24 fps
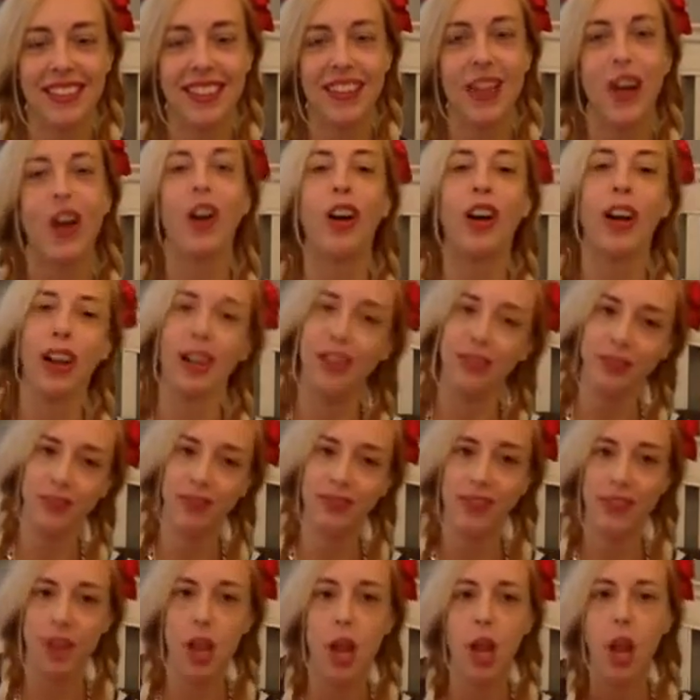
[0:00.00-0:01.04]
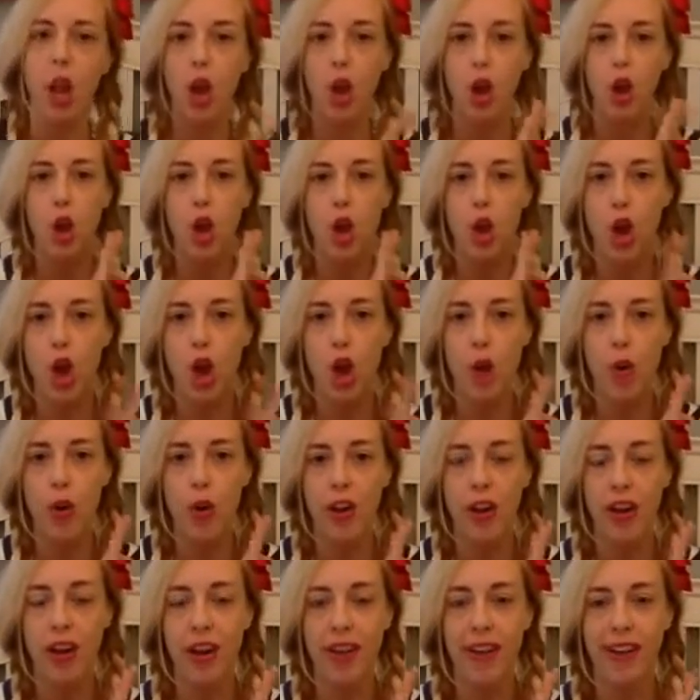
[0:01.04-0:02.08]
Okay.
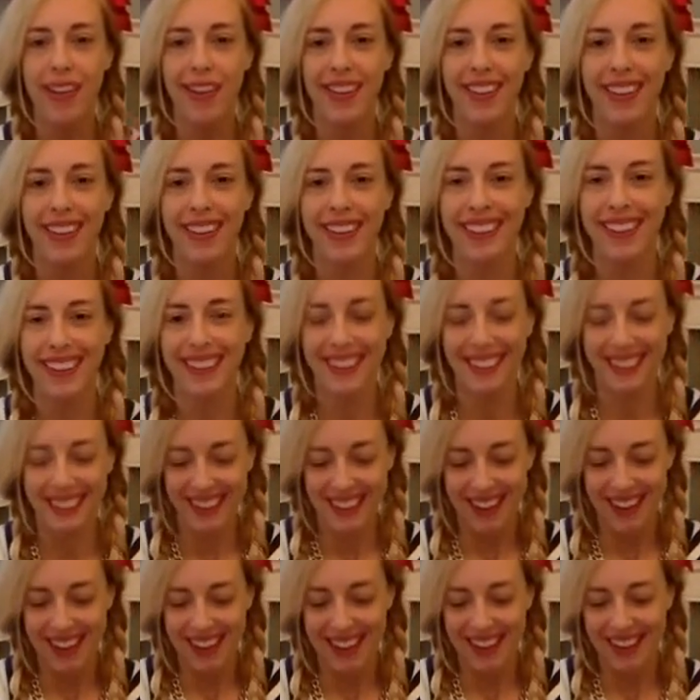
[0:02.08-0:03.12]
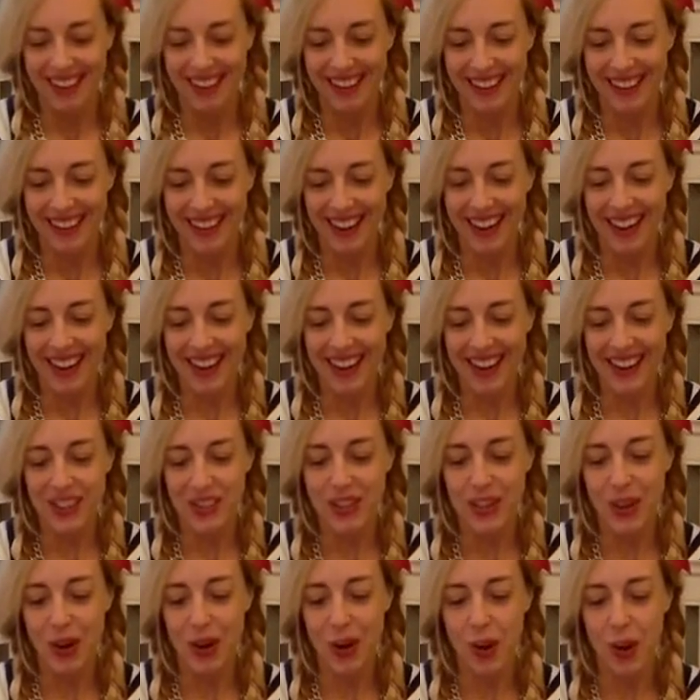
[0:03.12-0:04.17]
Noted. All right,
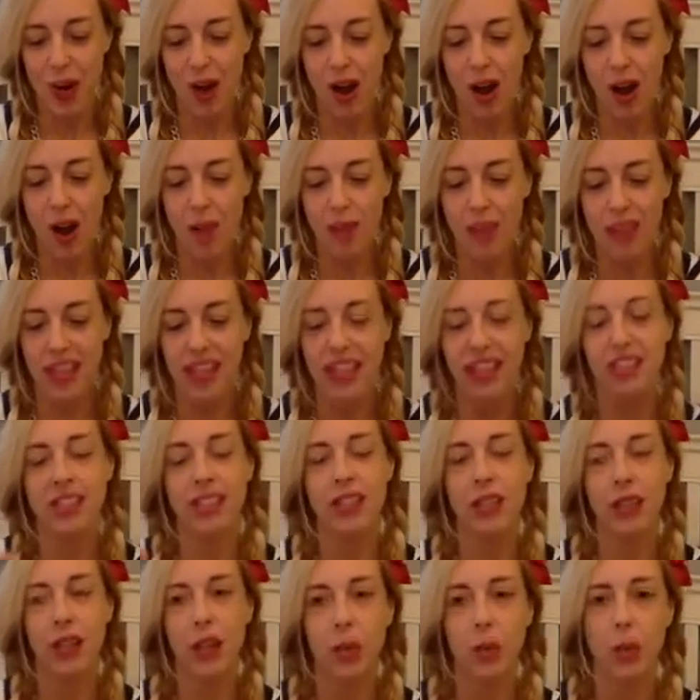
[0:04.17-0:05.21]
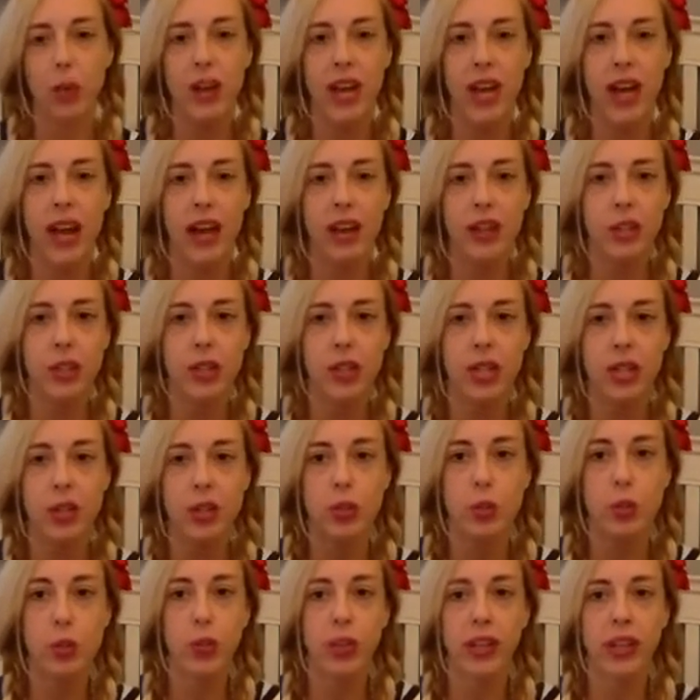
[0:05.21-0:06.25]
so let's rehash
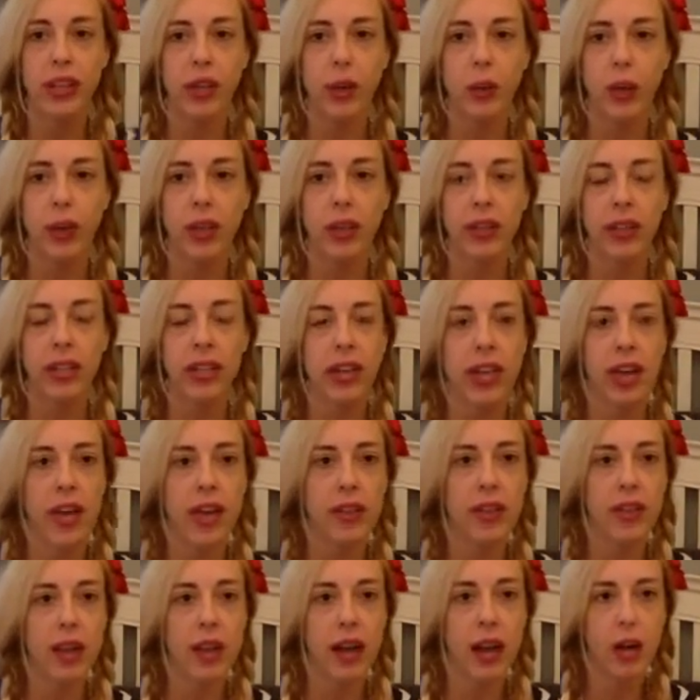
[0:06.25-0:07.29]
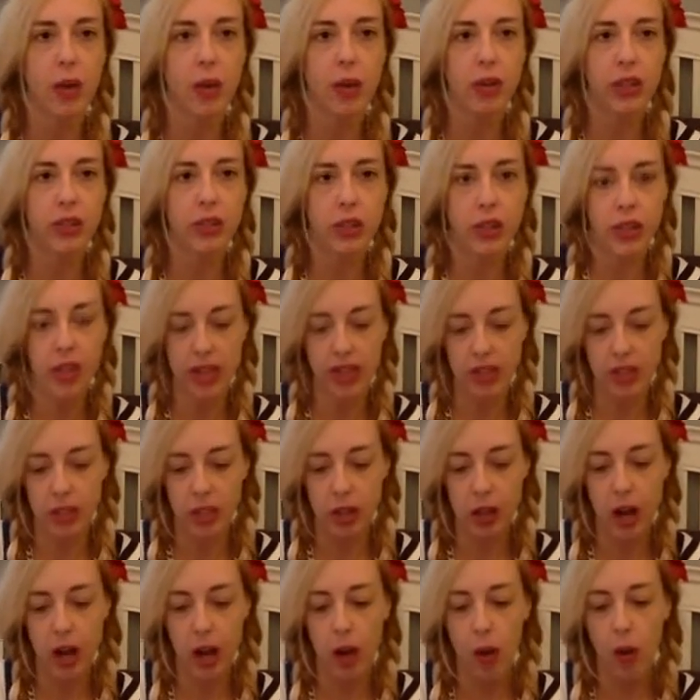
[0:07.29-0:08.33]
this really quickly, and then I will let you guys
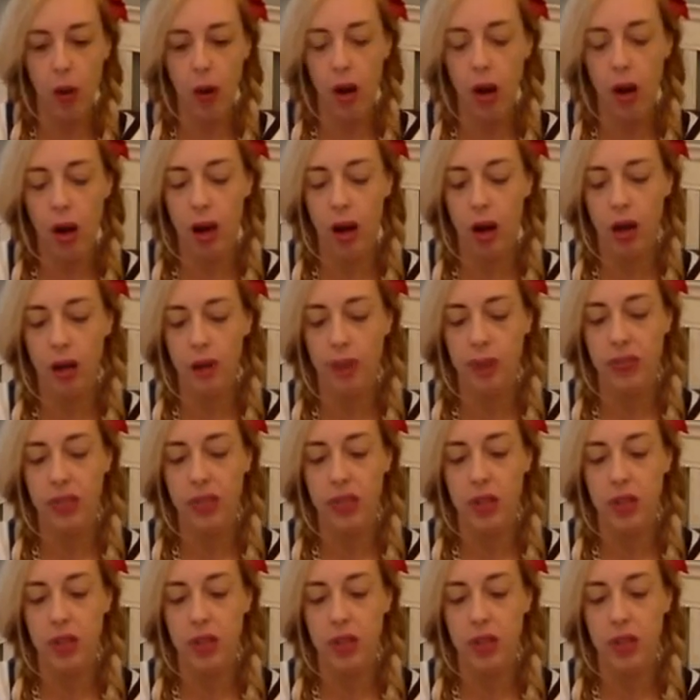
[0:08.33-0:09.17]
go.